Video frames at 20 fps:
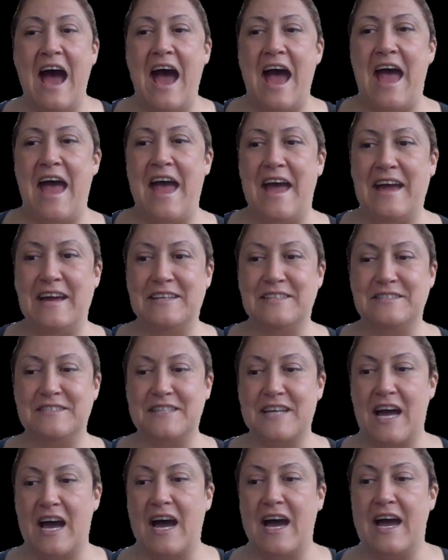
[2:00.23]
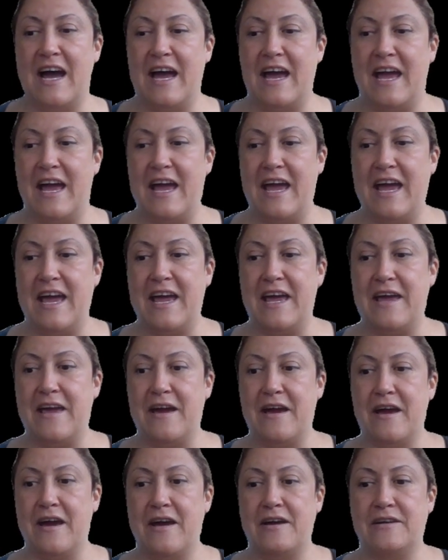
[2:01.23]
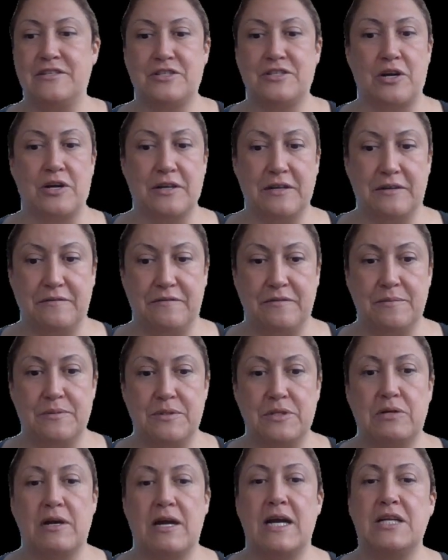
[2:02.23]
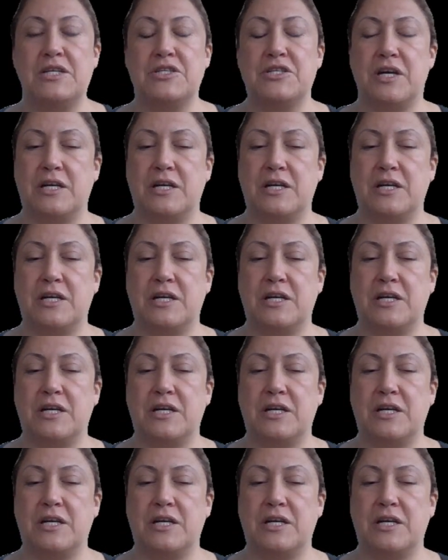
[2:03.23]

and I started from scratch.